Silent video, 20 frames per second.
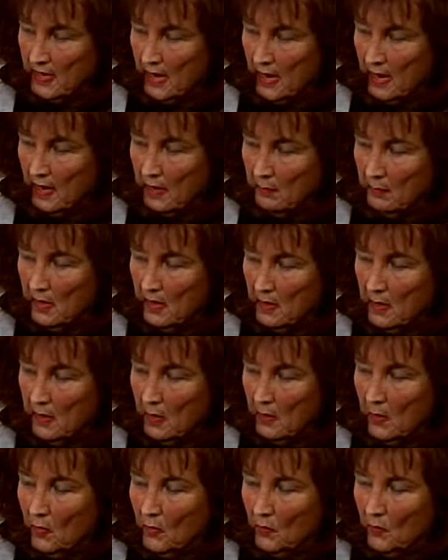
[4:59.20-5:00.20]
game,
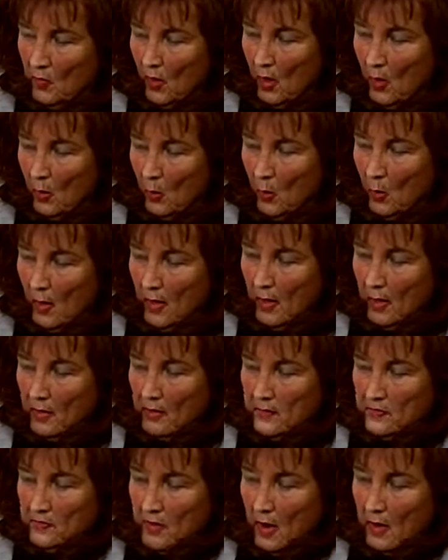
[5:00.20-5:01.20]
so
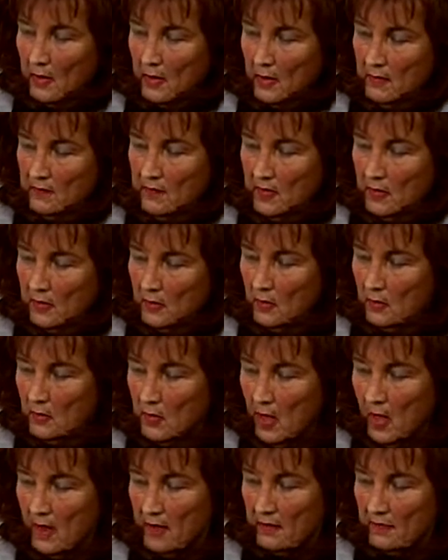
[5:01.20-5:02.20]
Start living your
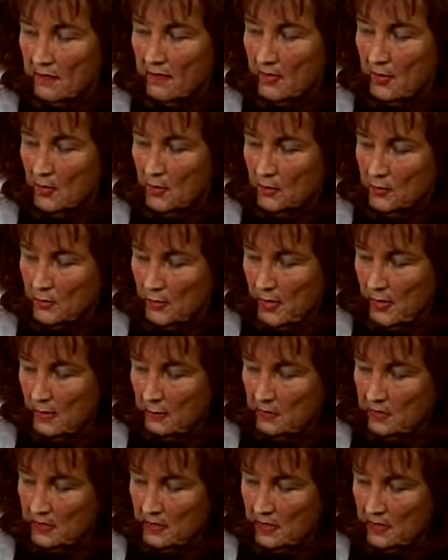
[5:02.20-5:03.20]
life, your
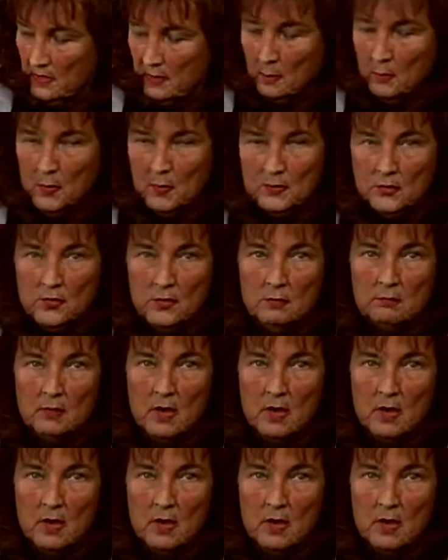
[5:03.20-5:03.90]
dreams. It'll put you in